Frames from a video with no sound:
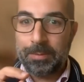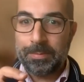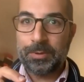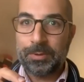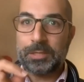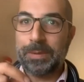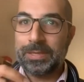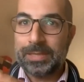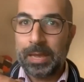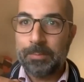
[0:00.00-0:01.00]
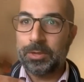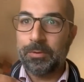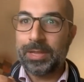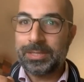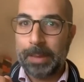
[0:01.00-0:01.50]
Do I spend time with the right
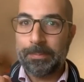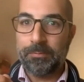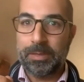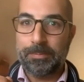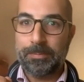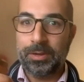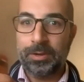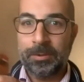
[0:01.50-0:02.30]
type of people?